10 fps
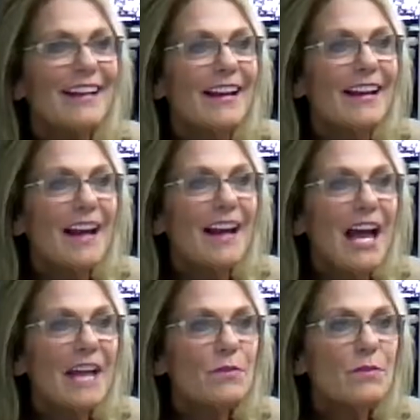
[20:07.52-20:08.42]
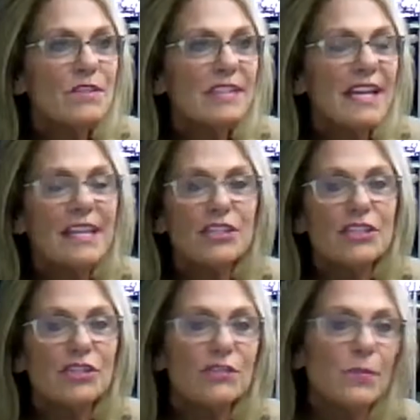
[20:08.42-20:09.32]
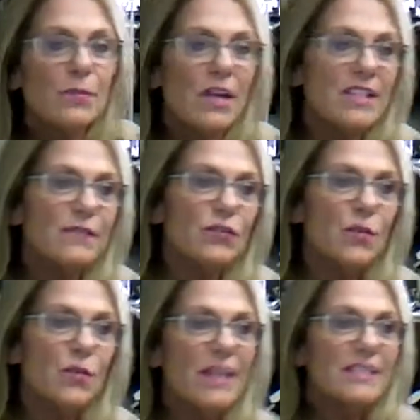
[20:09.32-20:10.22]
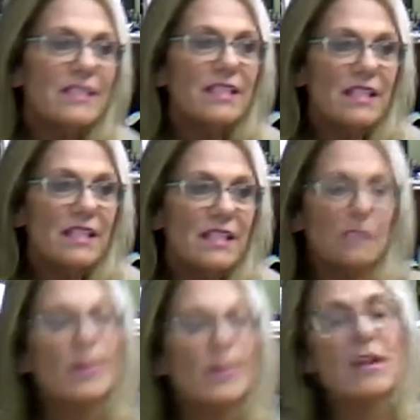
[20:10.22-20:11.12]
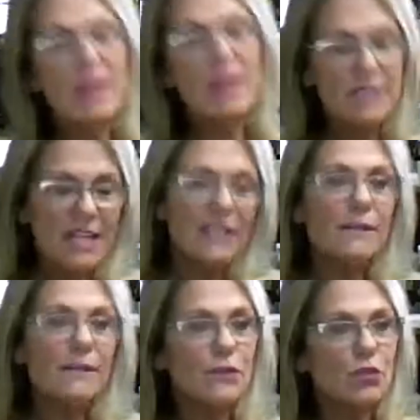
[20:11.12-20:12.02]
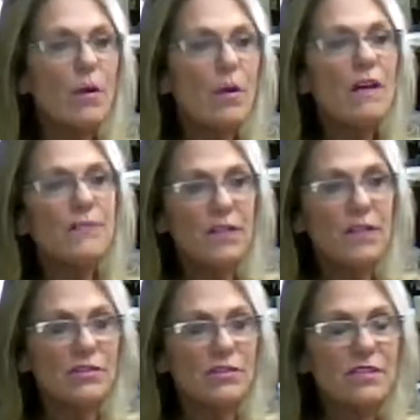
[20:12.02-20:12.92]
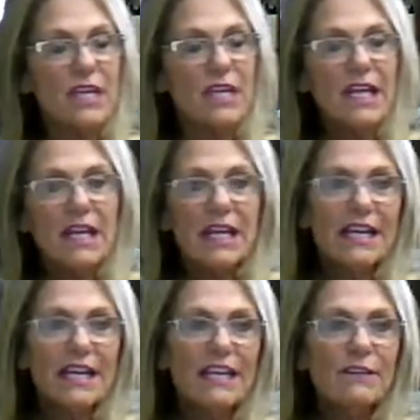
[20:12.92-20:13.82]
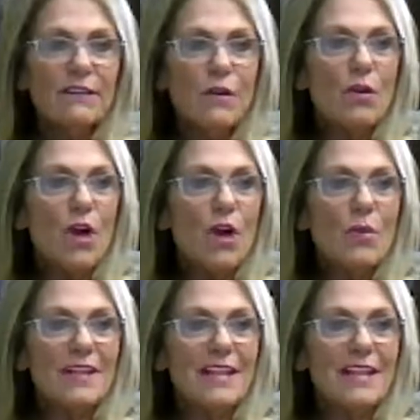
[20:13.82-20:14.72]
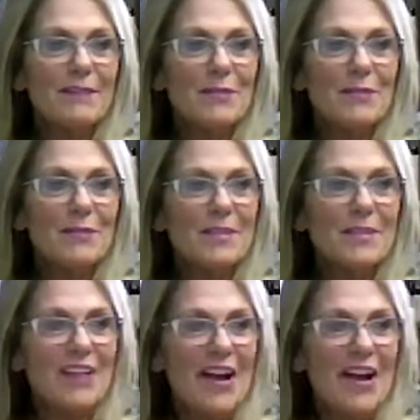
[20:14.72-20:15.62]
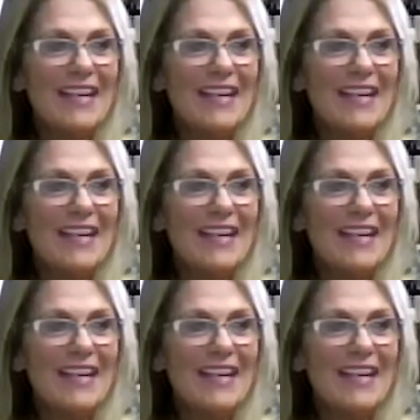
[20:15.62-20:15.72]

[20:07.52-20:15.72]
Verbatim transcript: I was taking Juice Plus for 20, well, I was taking it for 12 years. And I get a phone call one night from this guy,